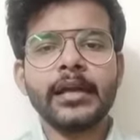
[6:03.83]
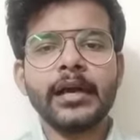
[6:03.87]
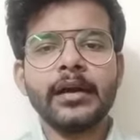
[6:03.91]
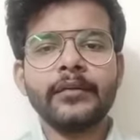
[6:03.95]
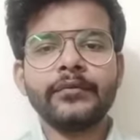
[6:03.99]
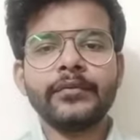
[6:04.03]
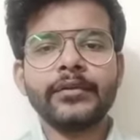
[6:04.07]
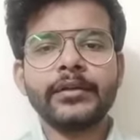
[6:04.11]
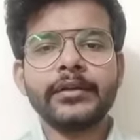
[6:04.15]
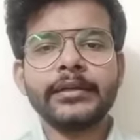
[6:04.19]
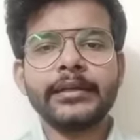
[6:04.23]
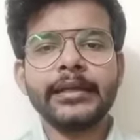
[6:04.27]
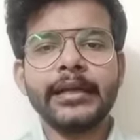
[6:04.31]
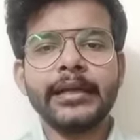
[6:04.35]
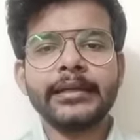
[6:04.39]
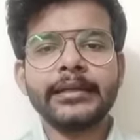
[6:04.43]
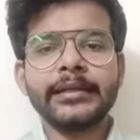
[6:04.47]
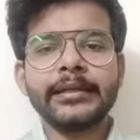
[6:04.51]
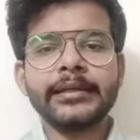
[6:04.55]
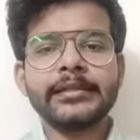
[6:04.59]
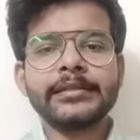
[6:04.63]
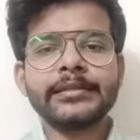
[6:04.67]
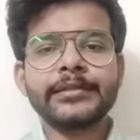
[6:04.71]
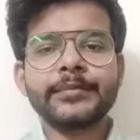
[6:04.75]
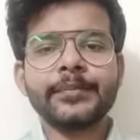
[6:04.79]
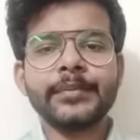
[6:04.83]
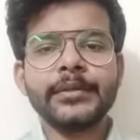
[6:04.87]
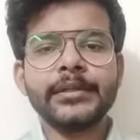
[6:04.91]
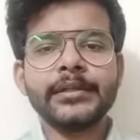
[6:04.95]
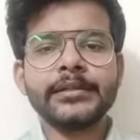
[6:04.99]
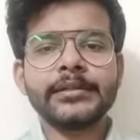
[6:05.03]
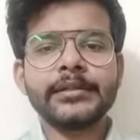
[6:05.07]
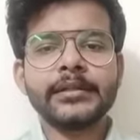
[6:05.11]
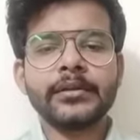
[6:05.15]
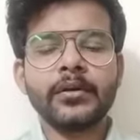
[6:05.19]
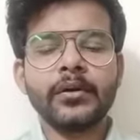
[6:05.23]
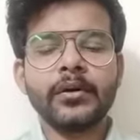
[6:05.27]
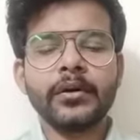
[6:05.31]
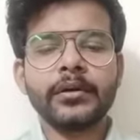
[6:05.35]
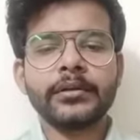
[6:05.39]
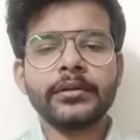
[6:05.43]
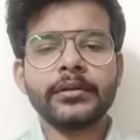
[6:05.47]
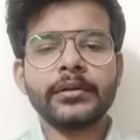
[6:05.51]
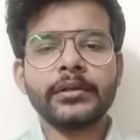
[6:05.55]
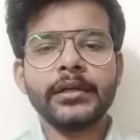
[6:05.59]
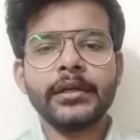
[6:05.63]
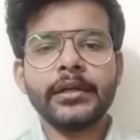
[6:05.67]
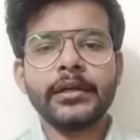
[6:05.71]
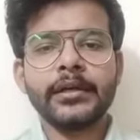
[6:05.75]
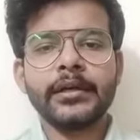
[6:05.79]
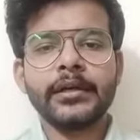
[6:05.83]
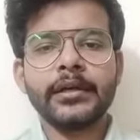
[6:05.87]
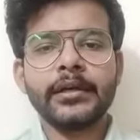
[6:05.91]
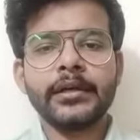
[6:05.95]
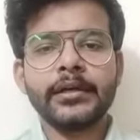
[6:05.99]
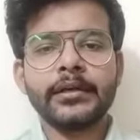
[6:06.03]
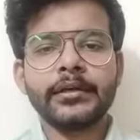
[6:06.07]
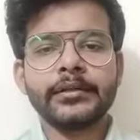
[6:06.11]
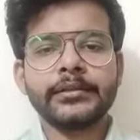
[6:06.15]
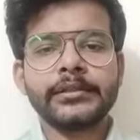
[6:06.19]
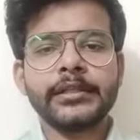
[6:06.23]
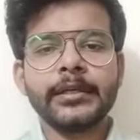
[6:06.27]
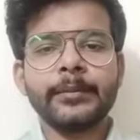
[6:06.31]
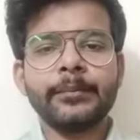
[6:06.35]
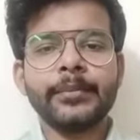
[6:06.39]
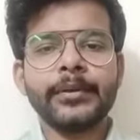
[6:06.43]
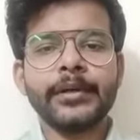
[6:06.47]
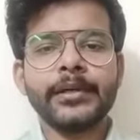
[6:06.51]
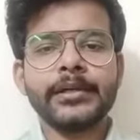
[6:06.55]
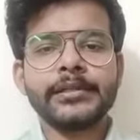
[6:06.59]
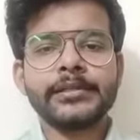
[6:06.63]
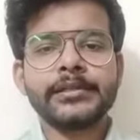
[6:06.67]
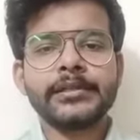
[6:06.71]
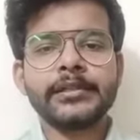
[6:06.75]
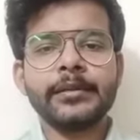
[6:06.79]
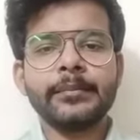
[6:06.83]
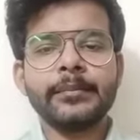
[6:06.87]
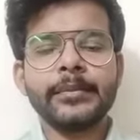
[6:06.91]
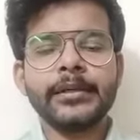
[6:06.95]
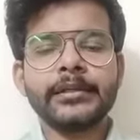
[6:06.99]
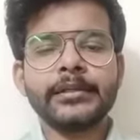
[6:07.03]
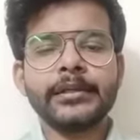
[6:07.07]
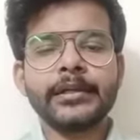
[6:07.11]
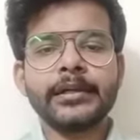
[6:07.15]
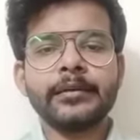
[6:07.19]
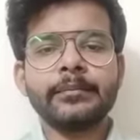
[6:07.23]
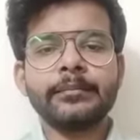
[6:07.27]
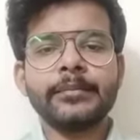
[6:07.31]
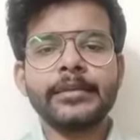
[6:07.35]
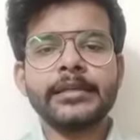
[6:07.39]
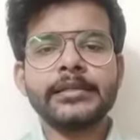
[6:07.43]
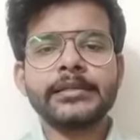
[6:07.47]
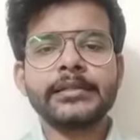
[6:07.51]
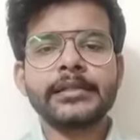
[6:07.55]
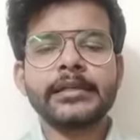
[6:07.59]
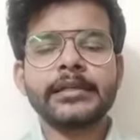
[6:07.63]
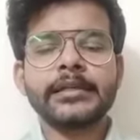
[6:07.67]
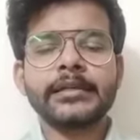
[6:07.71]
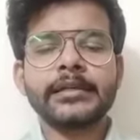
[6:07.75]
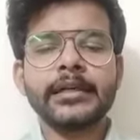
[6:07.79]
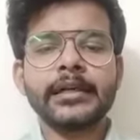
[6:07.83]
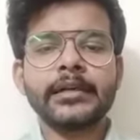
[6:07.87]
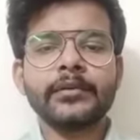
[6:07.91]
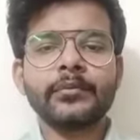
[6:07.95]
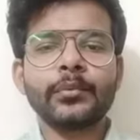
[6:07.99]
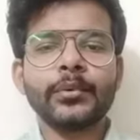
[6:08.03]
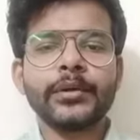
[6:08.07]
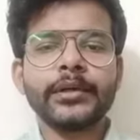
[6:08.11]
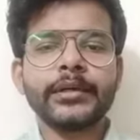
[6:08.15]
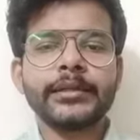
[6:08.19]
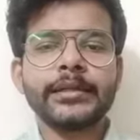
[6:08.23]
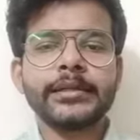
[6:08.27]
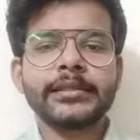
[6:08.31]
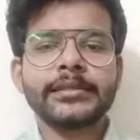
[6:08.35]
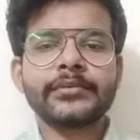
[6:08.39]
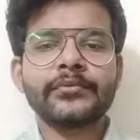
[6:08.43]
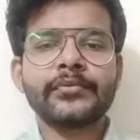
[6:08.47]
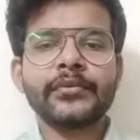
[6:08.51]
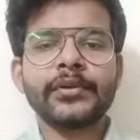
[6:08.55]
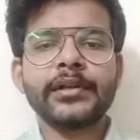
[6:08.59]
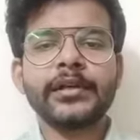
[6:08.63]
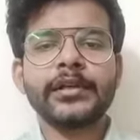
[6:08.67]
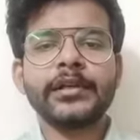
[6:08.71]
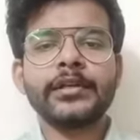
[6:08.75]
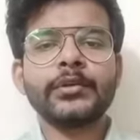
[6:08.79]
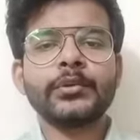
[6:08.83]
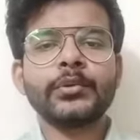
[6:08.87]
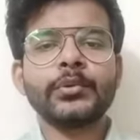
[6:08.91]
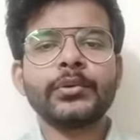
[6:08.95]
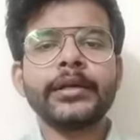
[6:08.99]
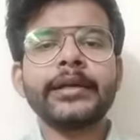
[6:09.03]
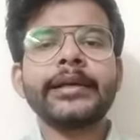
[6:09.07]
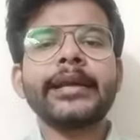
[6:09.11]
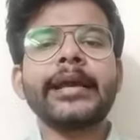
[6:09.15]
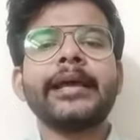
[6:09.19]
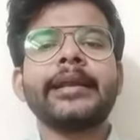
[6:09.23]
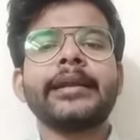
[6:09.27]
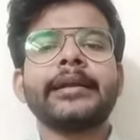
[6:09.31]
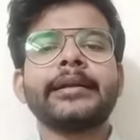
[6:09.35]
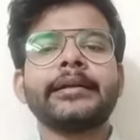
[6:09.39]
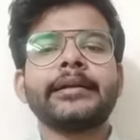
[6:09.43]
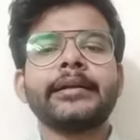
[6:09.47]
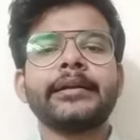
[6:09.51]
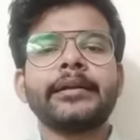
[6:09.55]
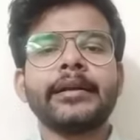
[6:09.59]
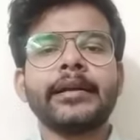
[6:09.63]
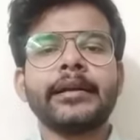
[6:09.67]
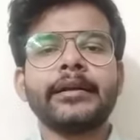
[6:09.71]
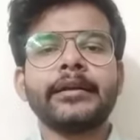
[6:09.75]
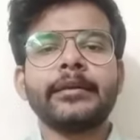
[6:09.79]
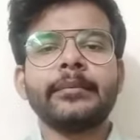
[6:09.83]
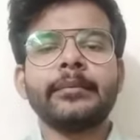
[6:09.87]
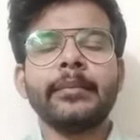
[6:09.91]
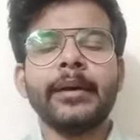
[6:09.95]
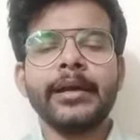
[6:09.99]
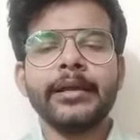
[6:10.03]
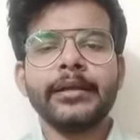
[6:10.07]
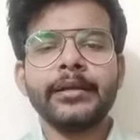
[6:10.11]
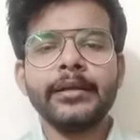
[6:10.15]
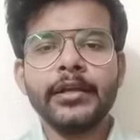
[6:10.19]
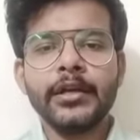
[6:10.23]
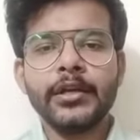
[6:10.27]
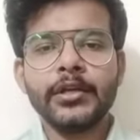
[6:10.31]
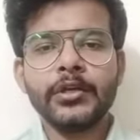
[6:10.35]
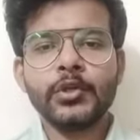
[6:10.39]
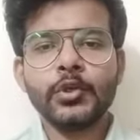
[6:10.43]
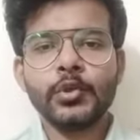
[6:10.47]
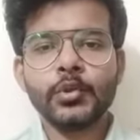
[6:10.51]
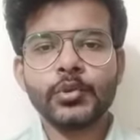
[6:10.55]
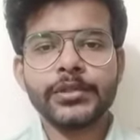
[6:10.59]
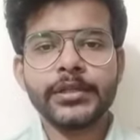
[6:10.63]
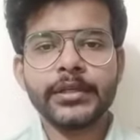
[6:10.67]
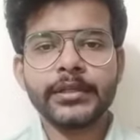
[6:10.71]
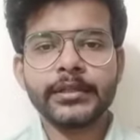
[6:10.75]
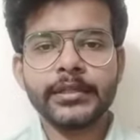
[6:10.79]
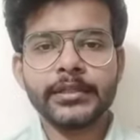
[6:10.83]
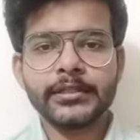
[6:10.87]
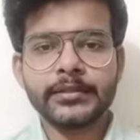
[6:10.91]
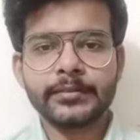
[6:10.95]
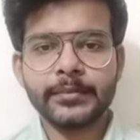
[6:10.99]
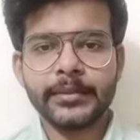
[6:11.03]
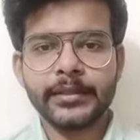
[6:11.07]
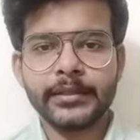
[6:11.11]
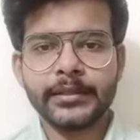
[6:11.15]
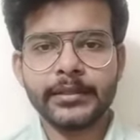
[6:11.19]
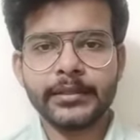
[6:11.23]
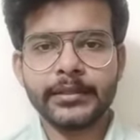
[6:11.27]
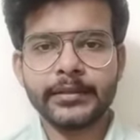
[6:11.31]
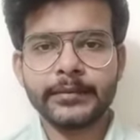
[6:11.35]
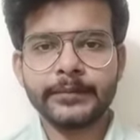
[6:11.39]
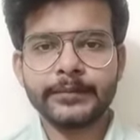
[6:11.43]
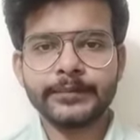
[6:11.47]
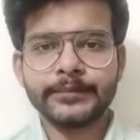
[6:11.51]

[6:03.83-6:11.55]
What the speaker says: After that it splits or separates the method, means it converts the string into the character array by using this method.